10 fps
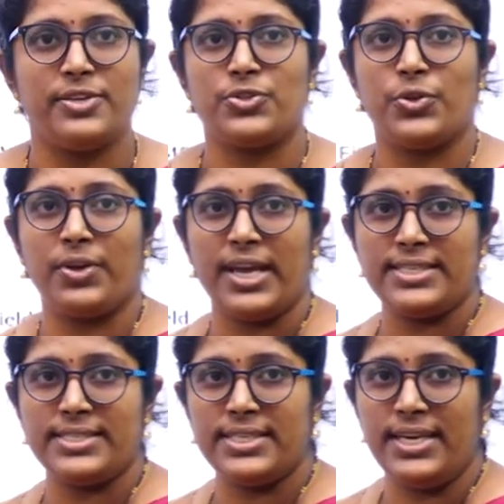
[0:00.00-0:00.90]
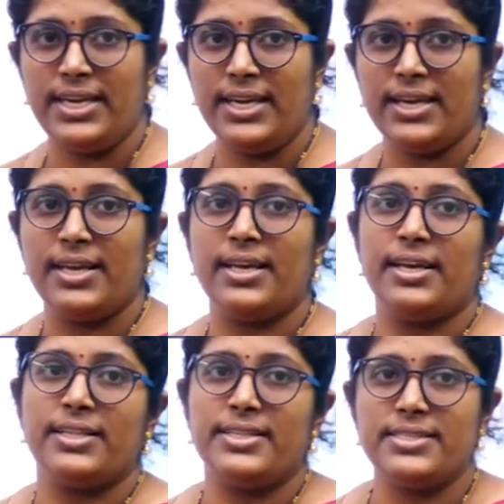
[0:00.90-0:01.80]
So you can see
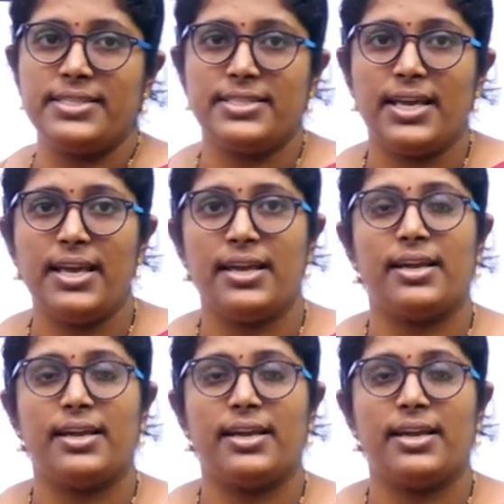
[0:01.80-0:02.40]
this is a